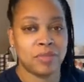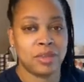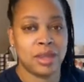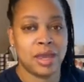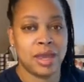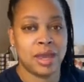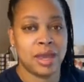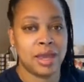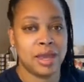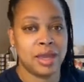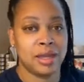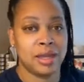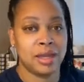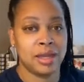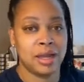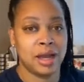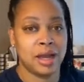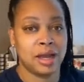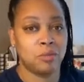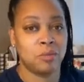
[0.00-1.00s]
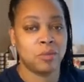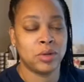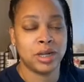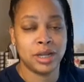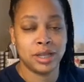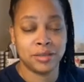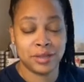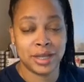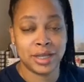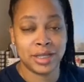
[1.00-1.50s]
And one of the
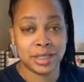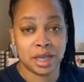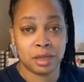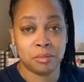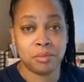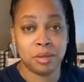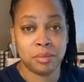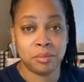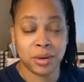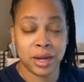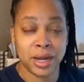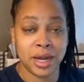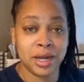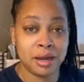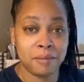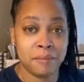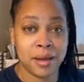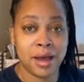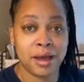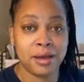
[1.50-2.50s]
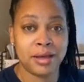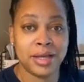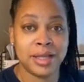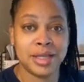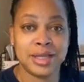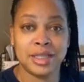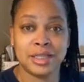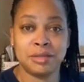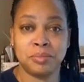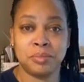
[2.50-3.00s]
things I've been praying about
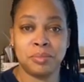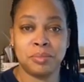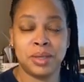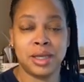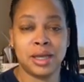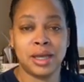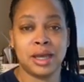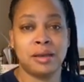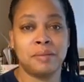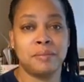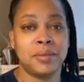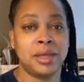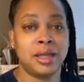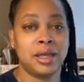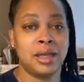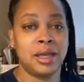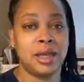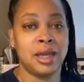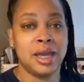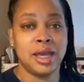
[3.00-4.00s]
is becoming